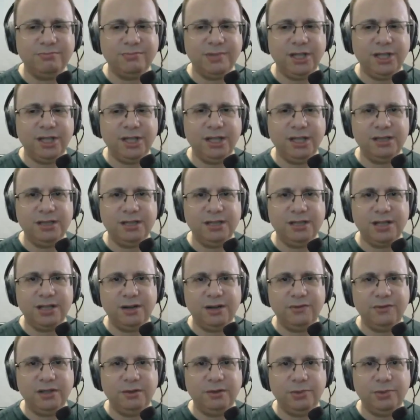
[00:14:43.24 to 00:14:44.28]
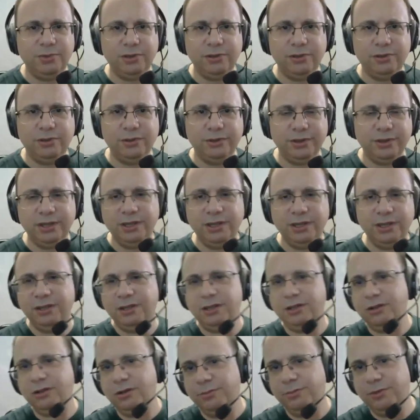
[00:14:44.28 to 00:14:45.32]
It's covered both in the
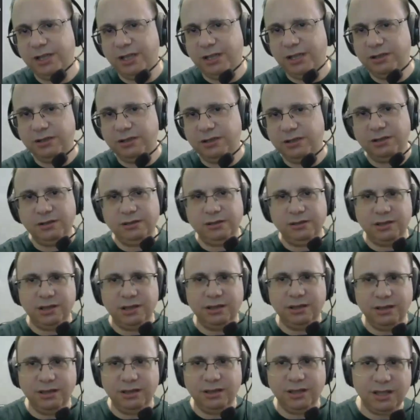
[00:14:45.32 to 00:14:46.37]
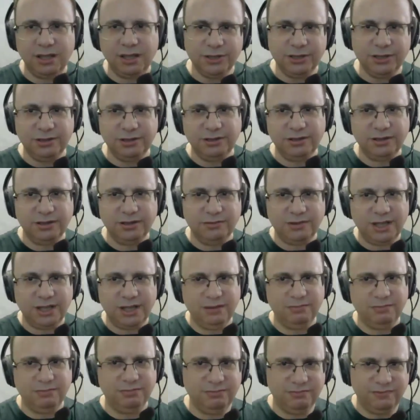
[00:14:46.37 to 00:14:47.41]
documentation and the YAML, so
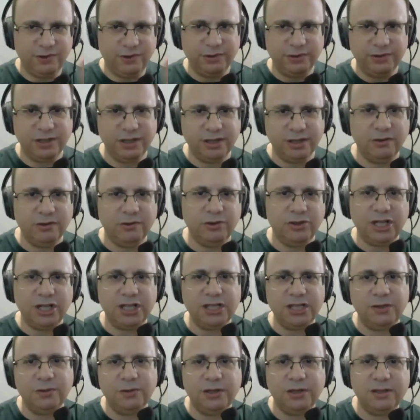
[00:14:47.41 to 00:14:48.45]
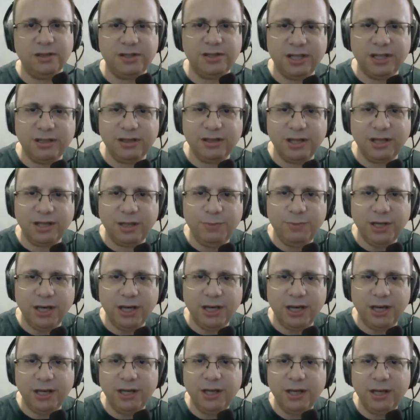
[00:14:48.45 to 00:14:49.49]
I'm focusing on just single
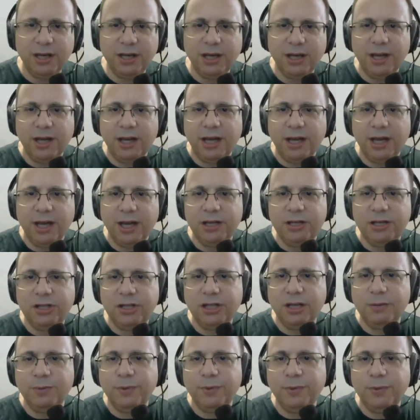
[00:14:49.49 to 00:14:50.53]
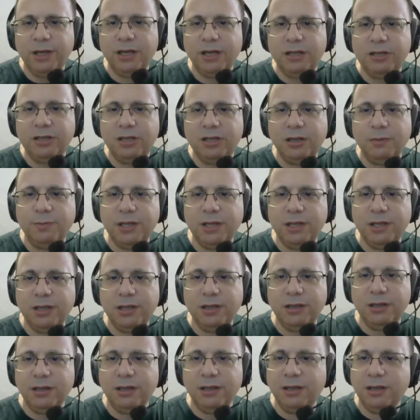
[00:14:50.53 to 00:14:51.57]
API,
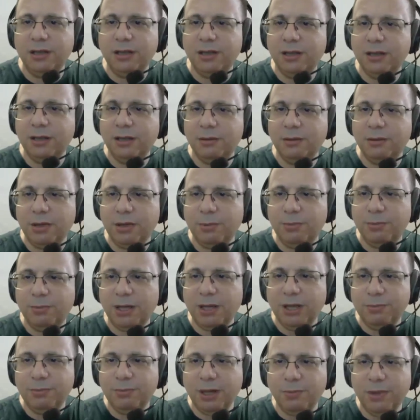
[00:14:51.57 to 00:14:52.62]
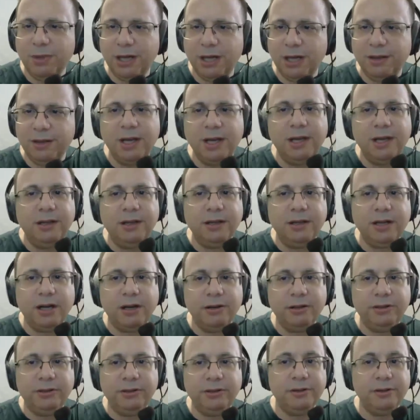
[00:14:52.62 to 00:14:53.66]
HTTP, blah, blah, blah, blah, blah, the
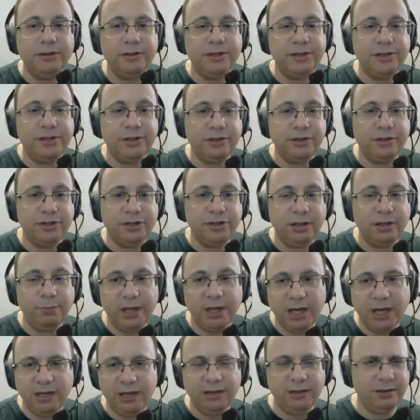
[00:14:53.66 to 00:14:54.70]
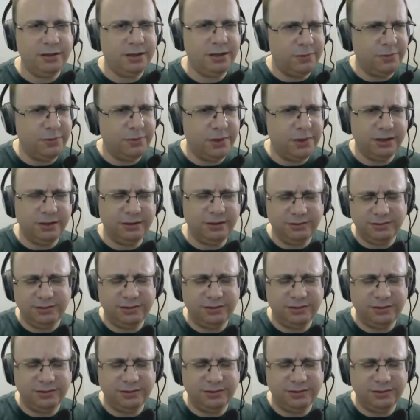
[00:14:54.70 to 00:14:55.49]
character search API, the one